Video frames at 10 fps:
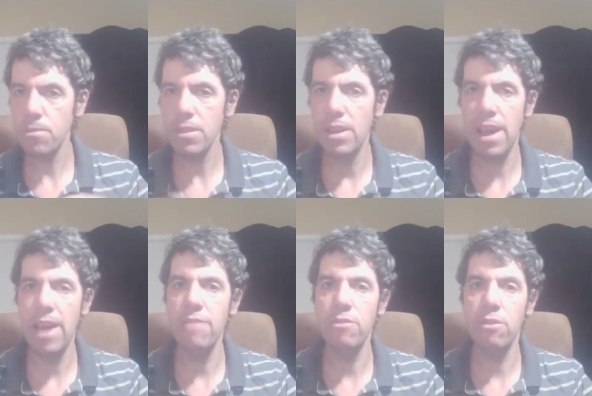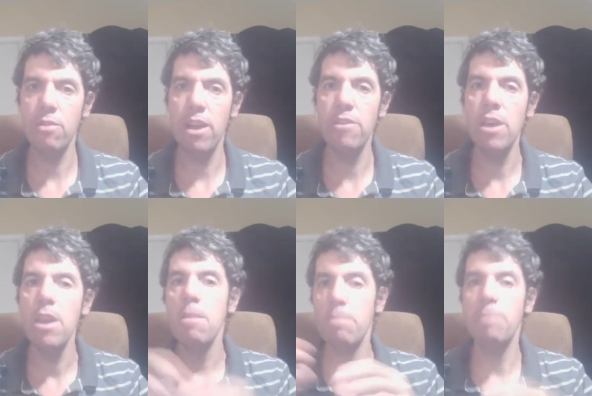after a crash,
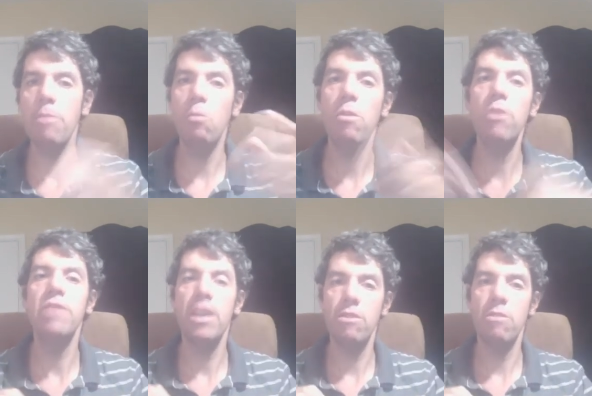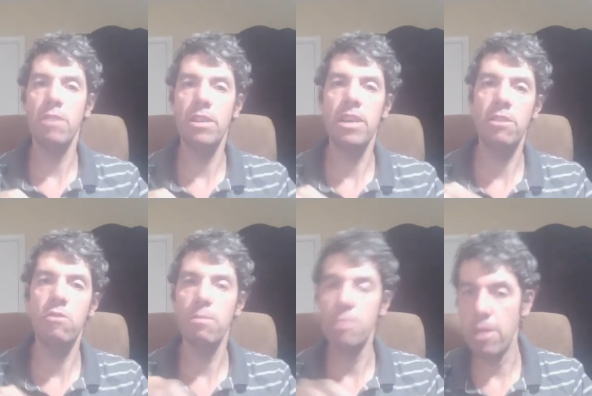people will take their money out of
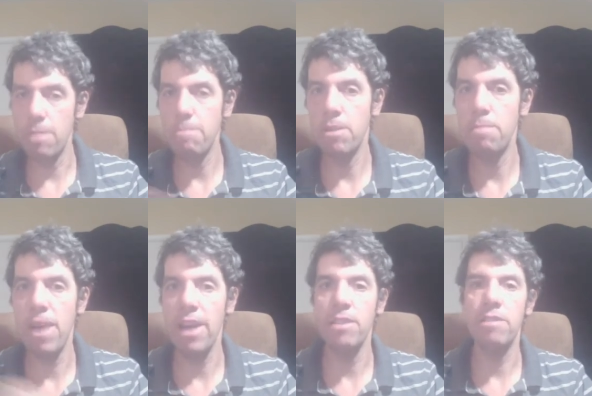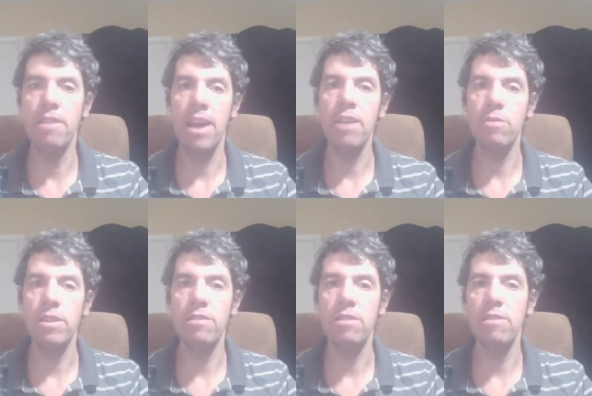crypto and put it back into
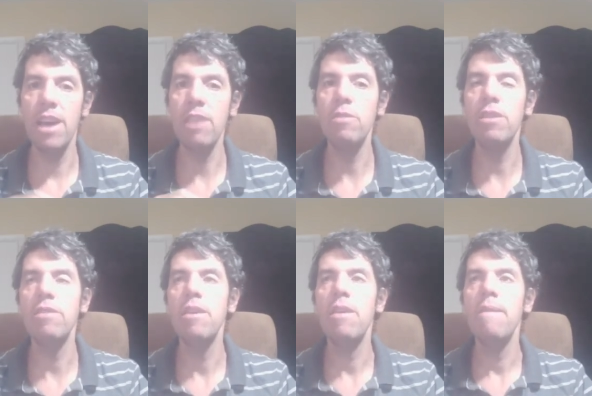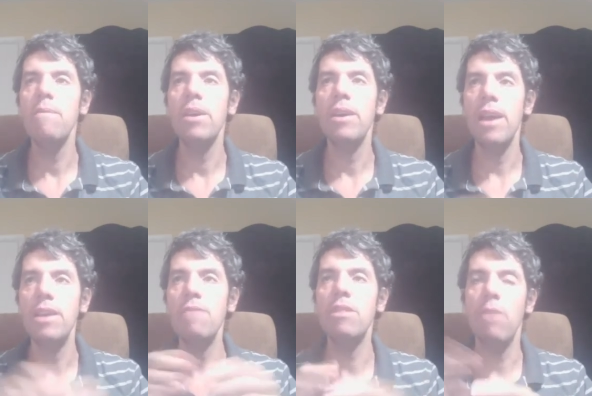equities because equities,
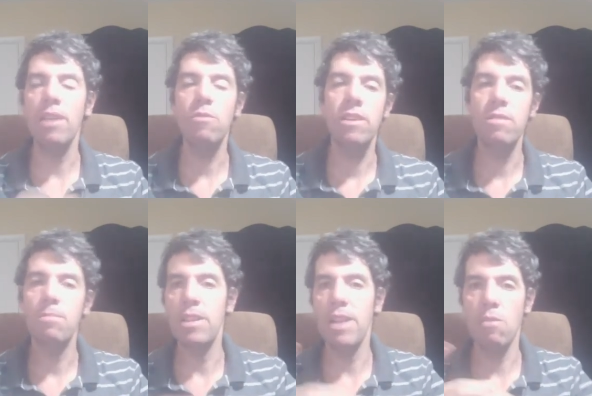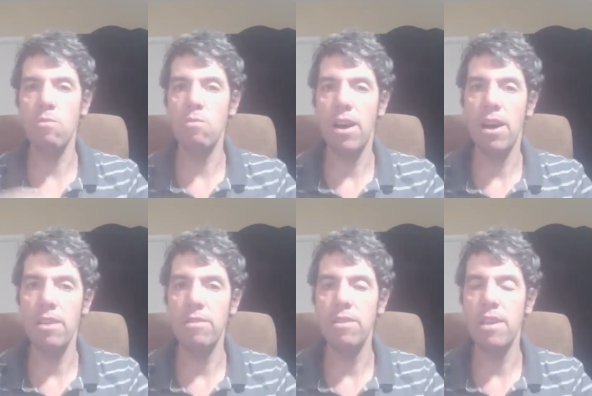even though equities may not
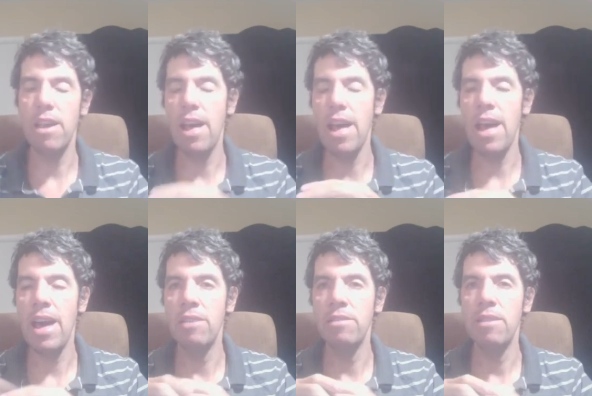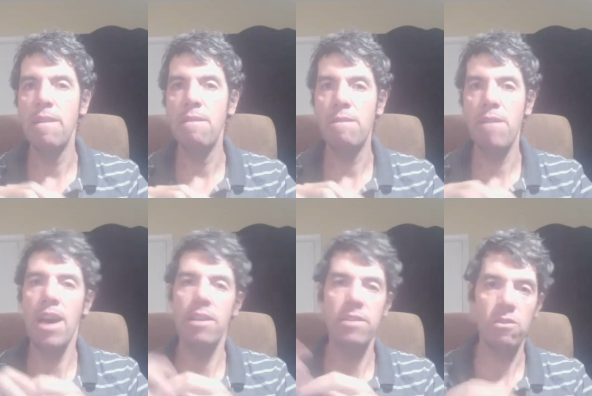rise as
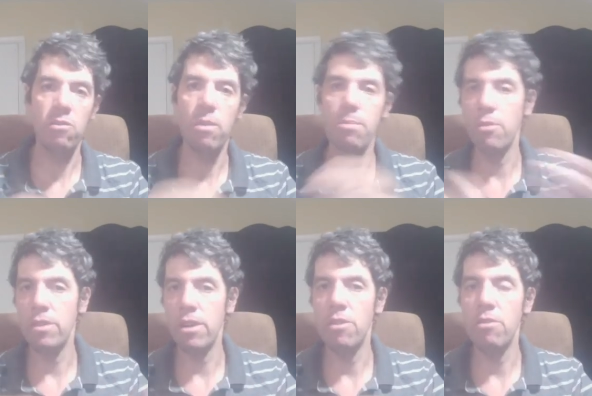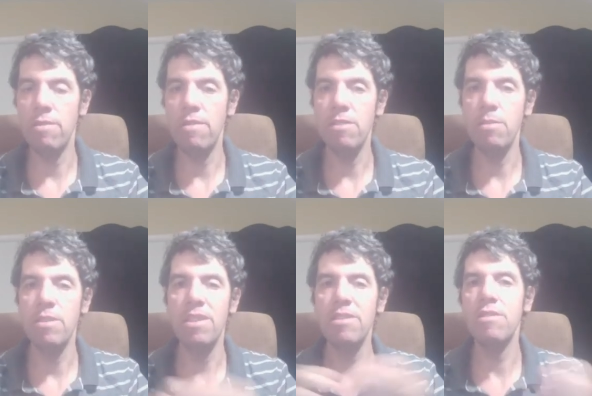fast as crypto and other
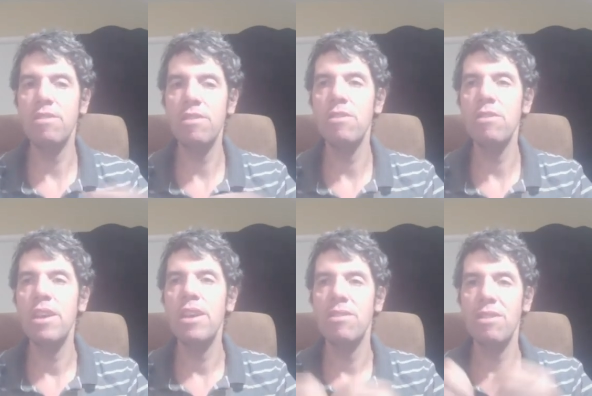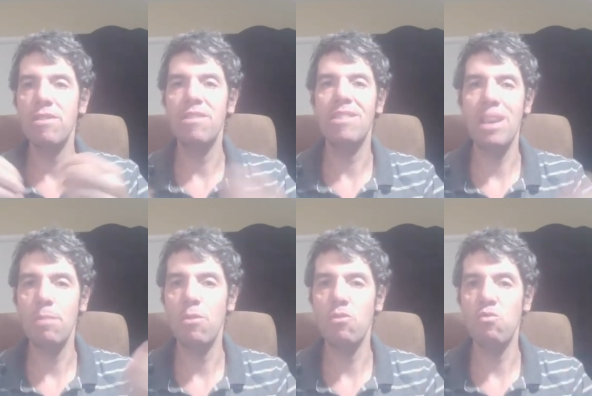investments, it's considered the
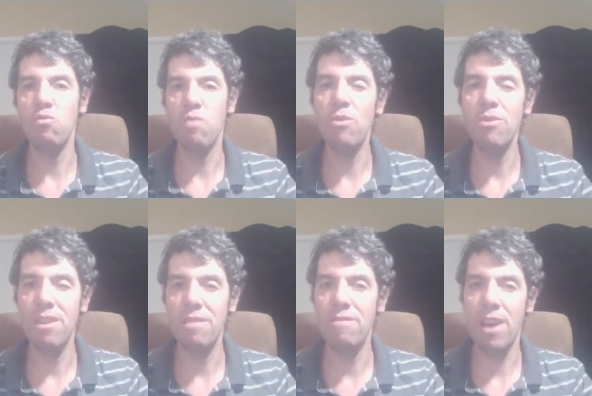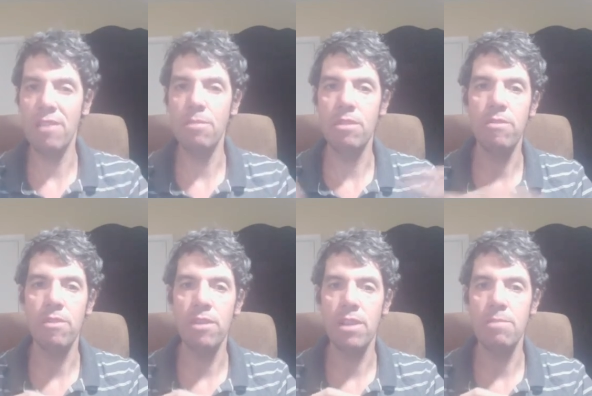stable growth investment for
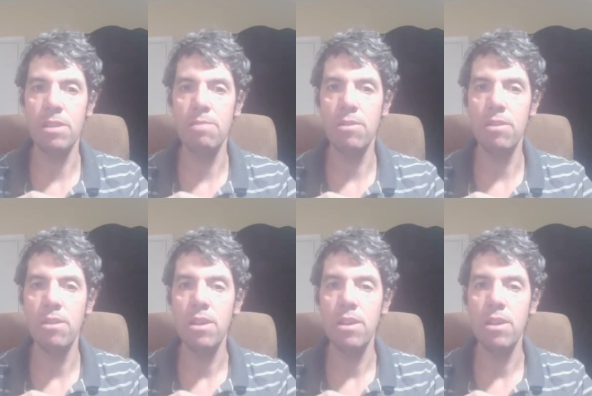a lot of people.